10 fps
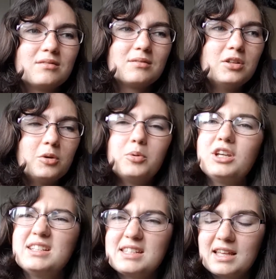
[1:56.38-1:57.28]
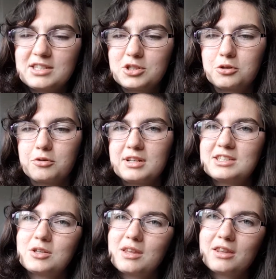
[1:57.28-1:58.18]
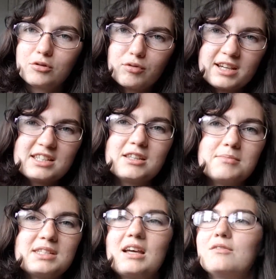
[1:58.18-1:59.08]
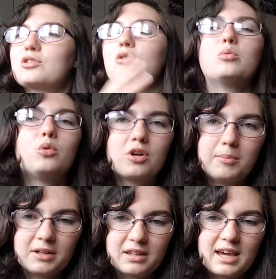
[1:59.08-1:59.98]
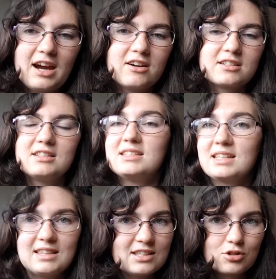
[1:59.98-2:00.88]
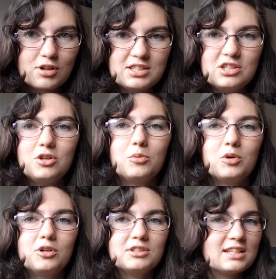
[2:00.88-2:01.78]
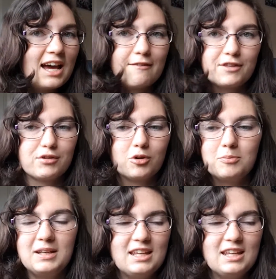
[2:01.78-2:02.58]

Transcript: you know, put into their stories so that the writer themselves could walk among the characters in this crazy new world and have their own mini